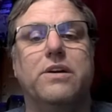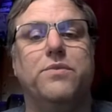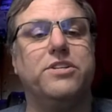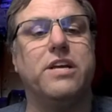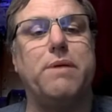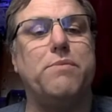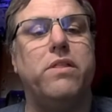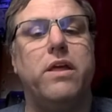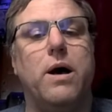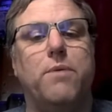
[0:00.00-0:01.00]
which can be
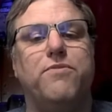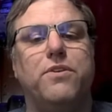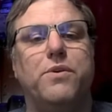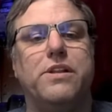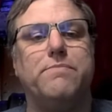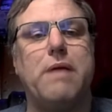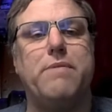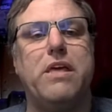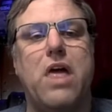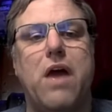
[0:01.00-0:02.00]
really helpful when
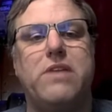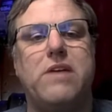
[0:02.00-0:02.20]
maybe they have